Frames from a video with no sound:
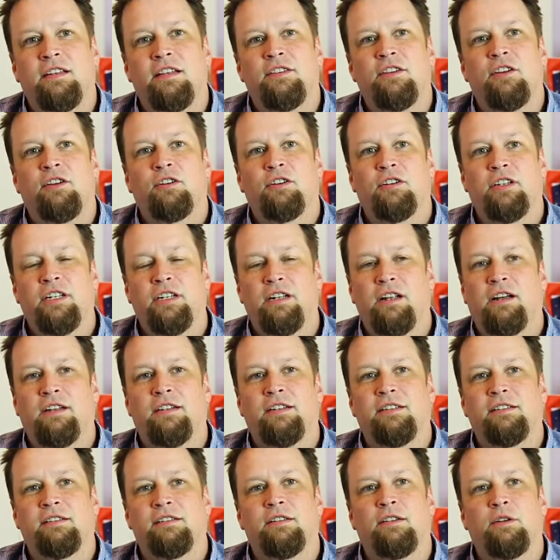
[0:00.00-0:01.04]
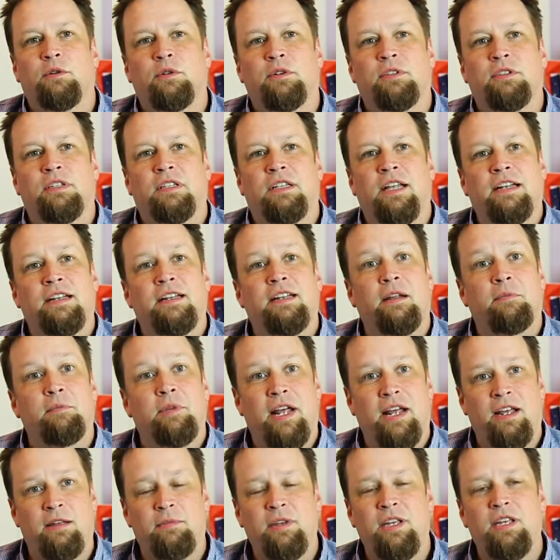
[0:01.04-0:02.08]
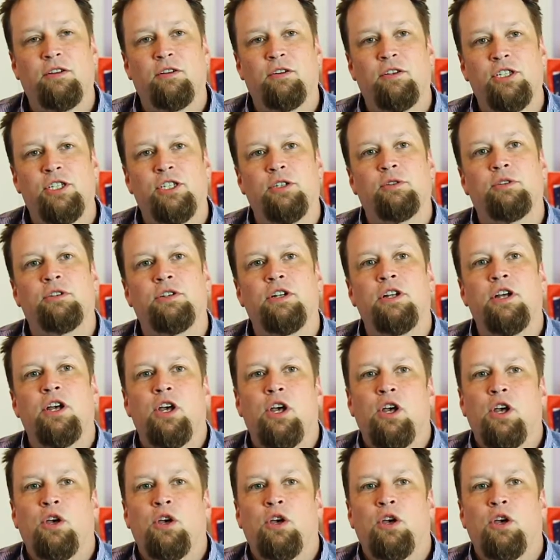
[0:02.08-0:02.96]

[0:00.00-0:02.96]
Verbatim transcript: In the early 90s, there was a lady named Amy and her children